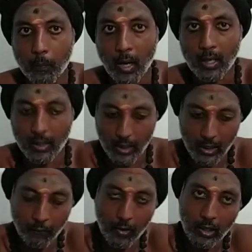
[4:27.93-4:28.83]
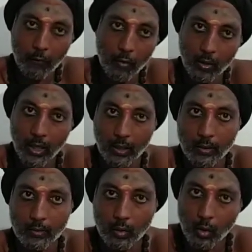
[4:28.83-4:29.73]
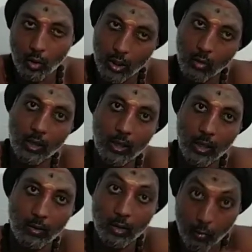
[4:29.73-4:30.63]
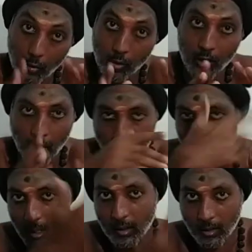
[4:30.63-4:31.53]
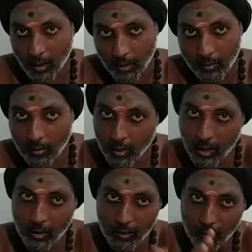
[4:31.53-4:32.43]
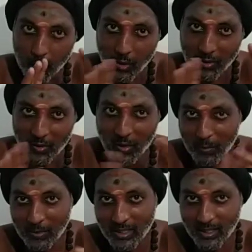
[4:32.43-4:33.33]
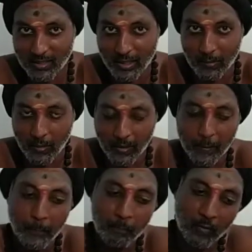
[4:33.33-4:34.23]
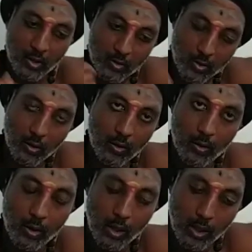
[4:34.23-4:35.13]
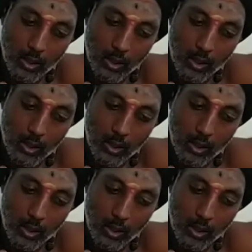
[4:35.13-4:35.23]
park in front of your gate, no doubt at all. Your own car, not other car. Okay, don't misunderstand me. So,